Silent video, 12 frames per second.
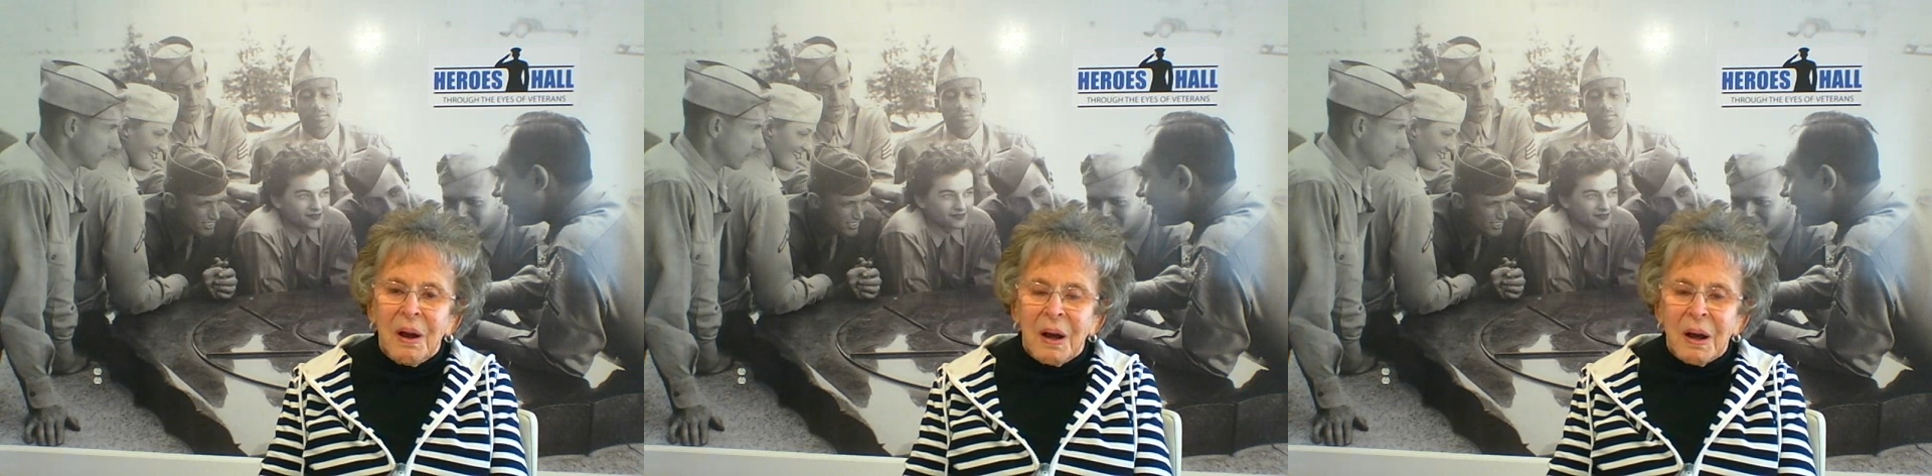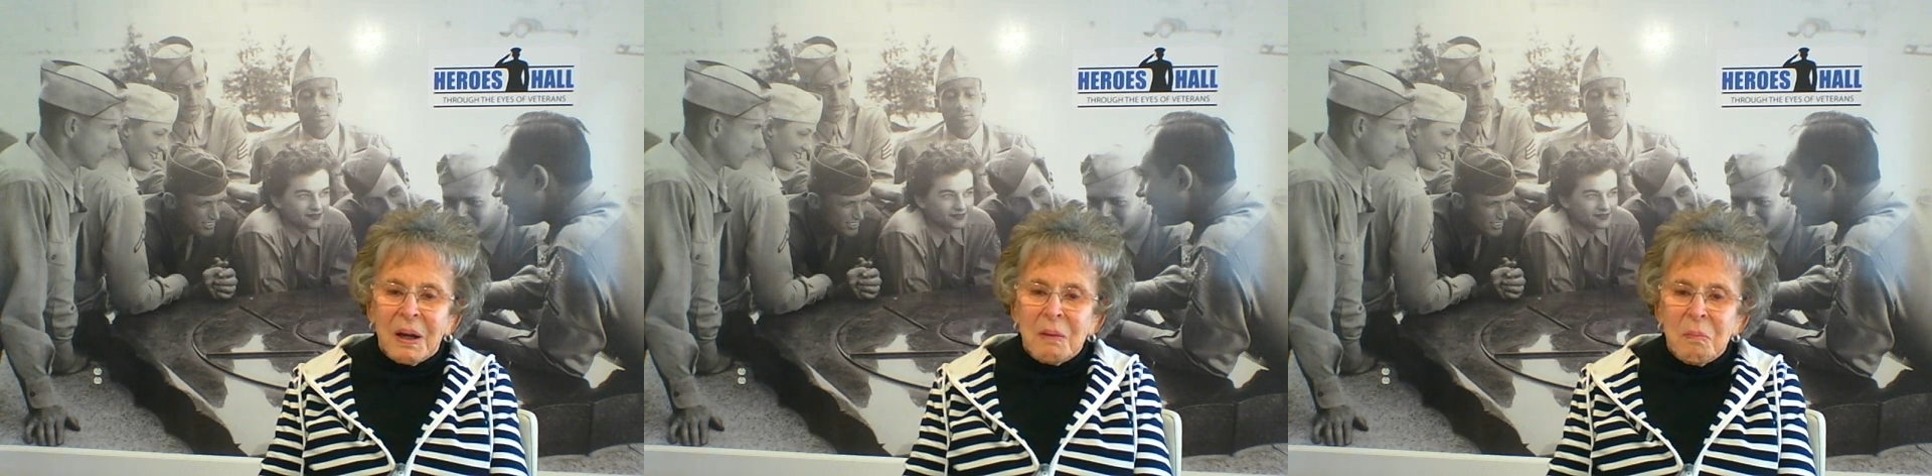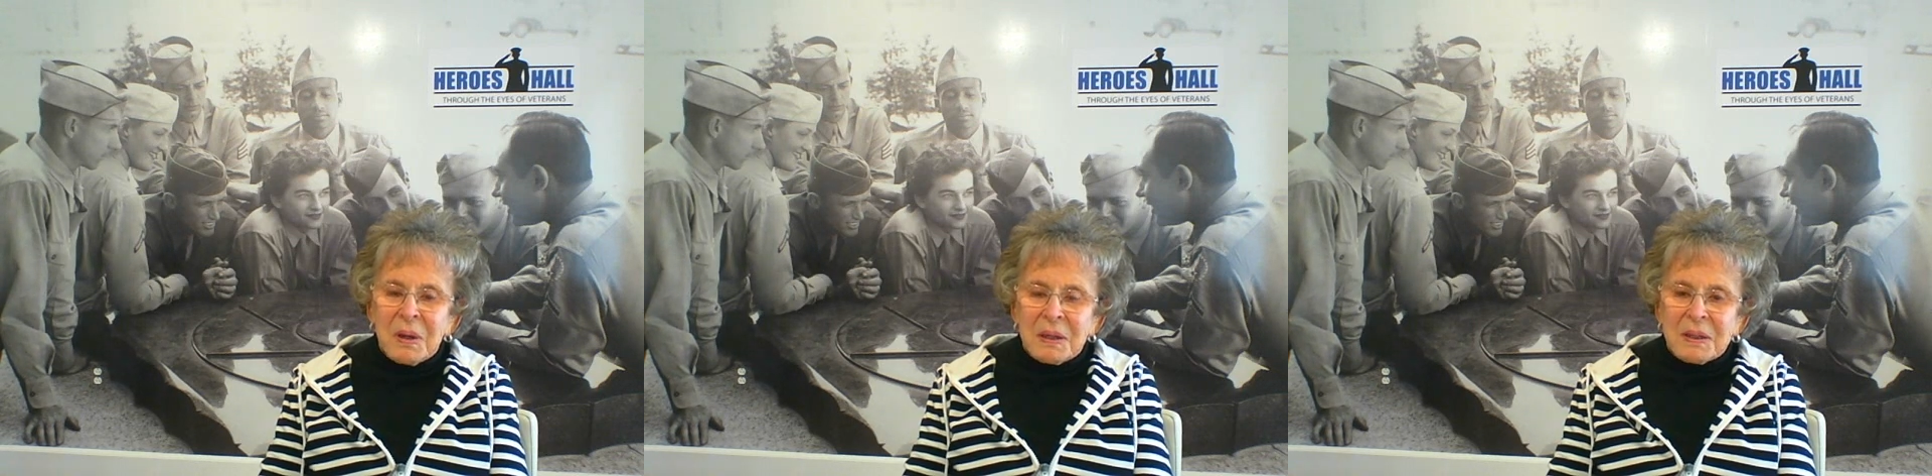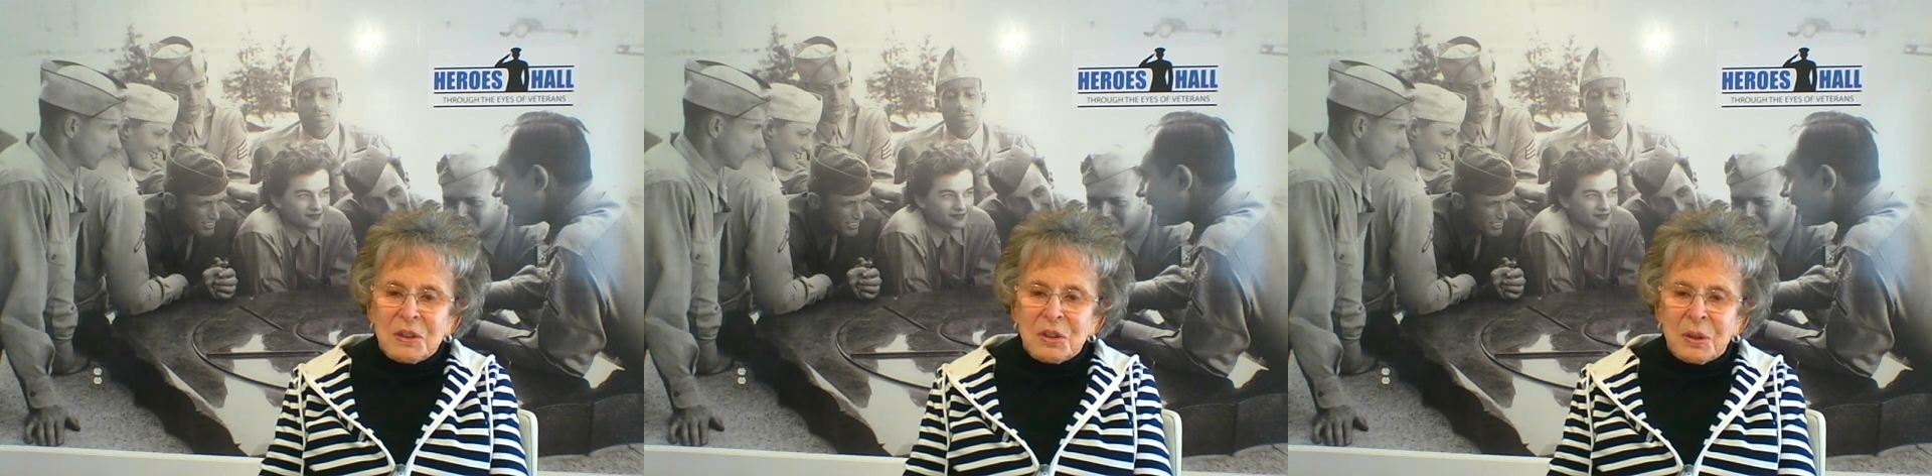I
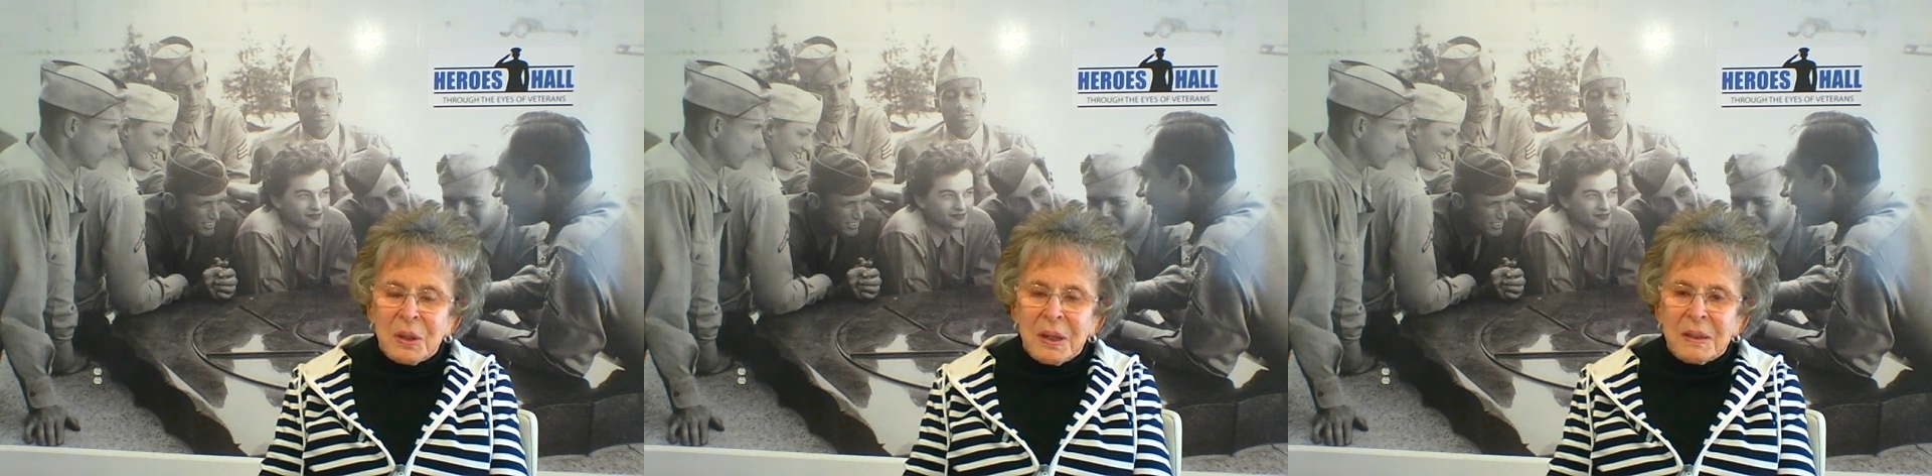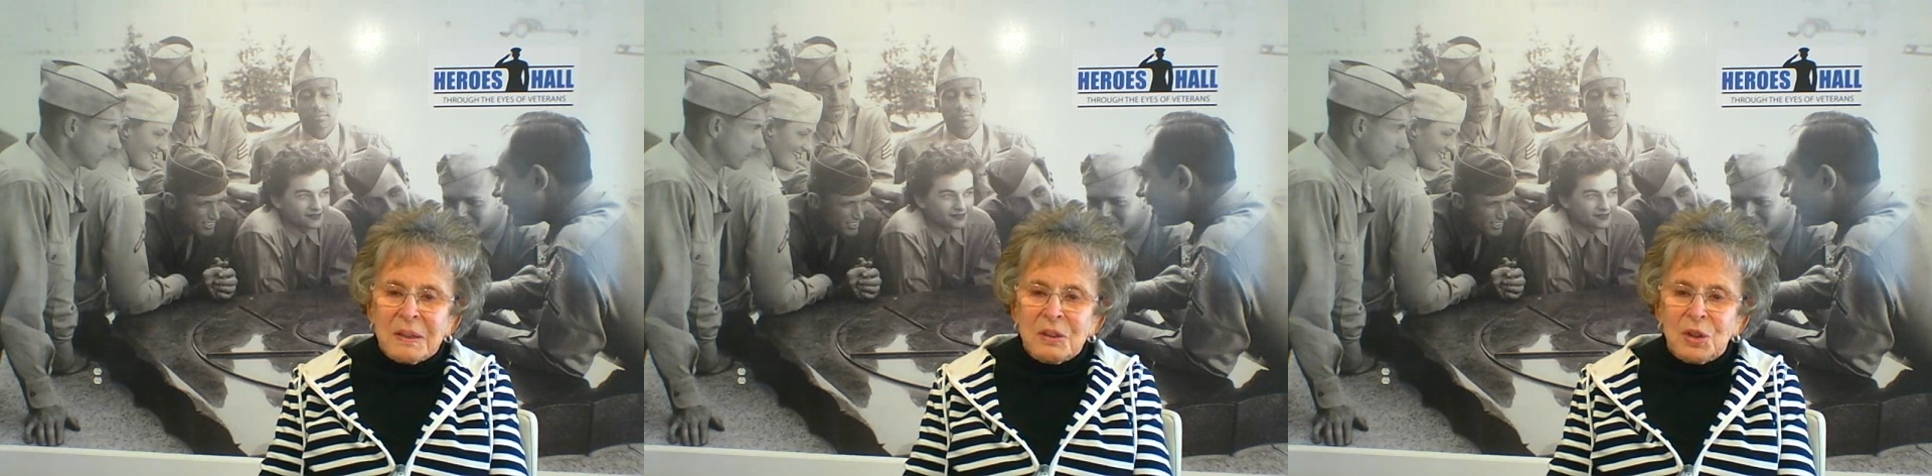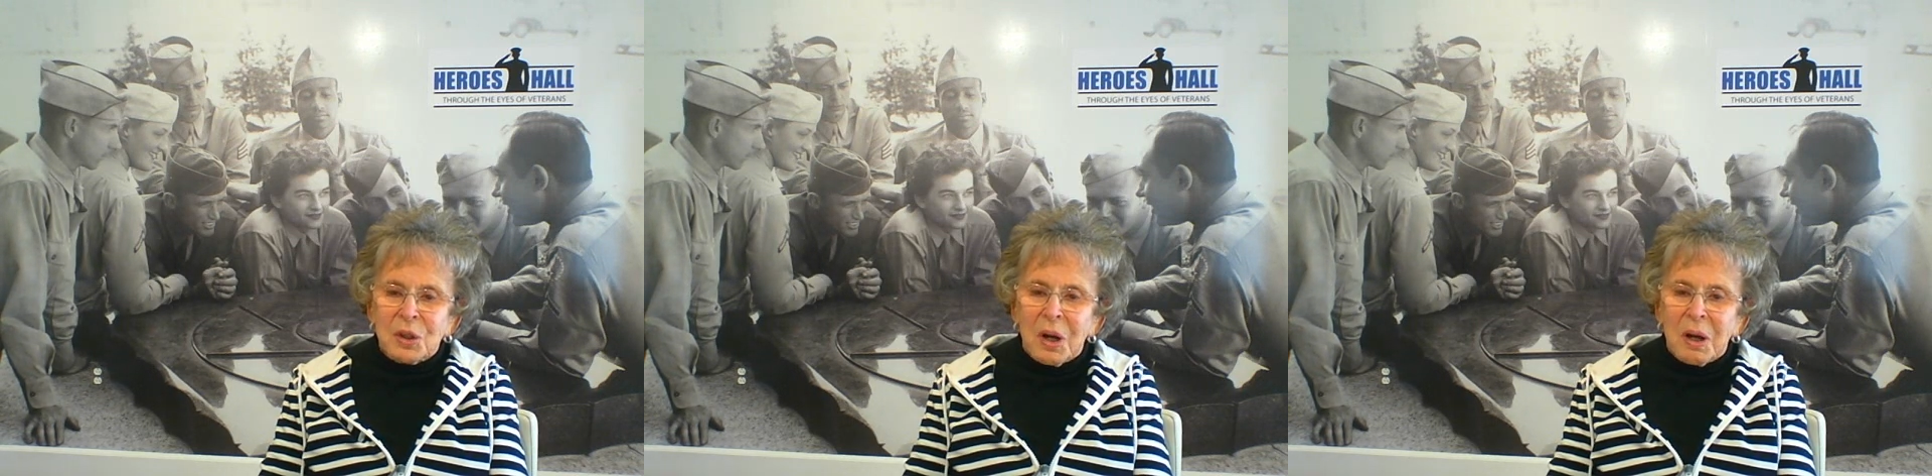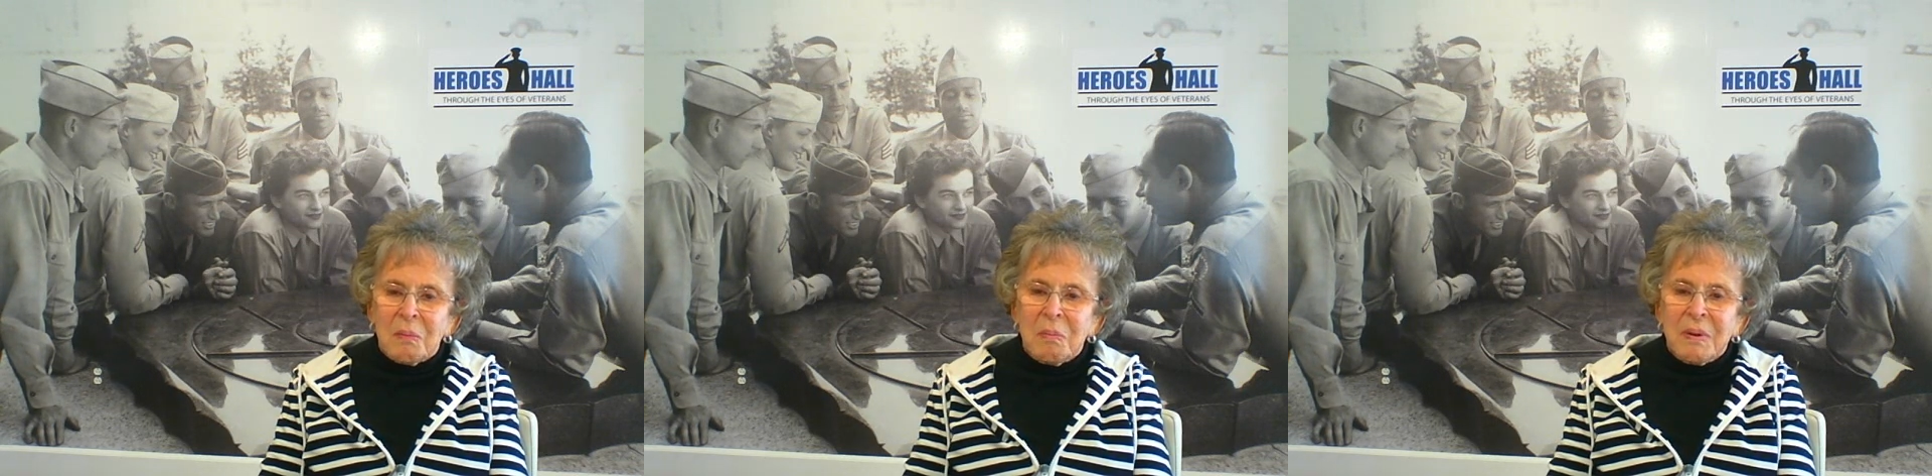managed to get a
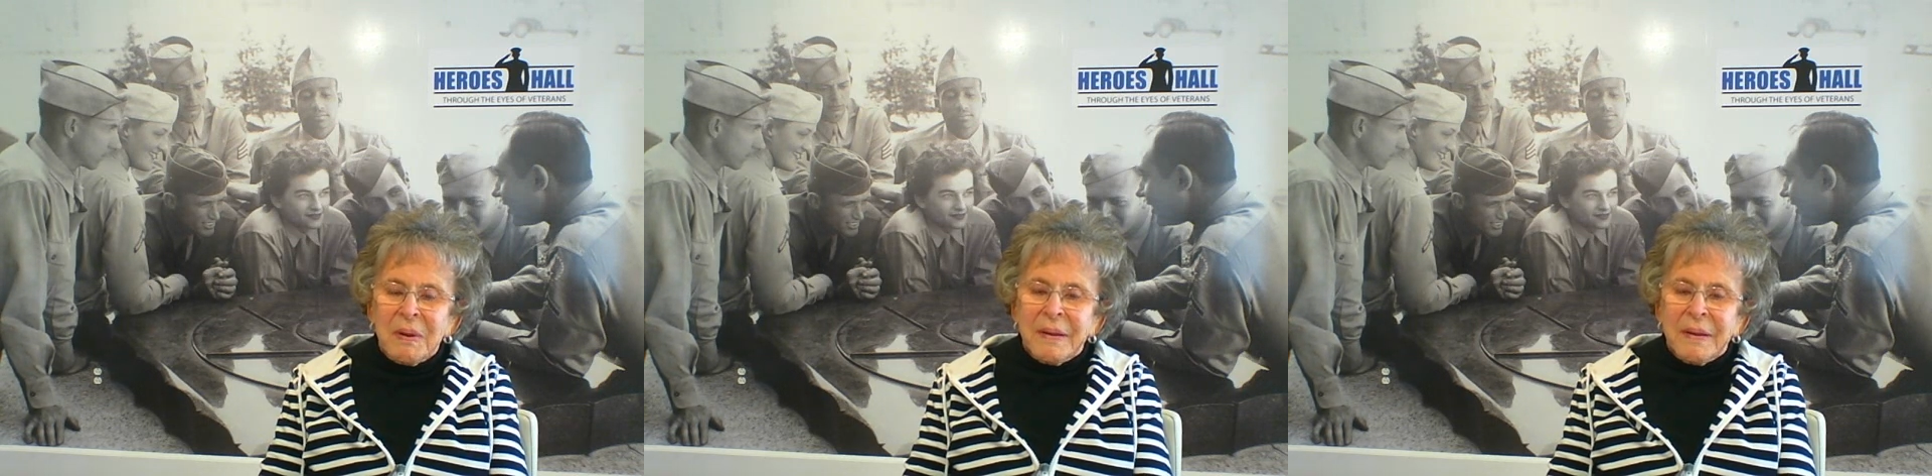job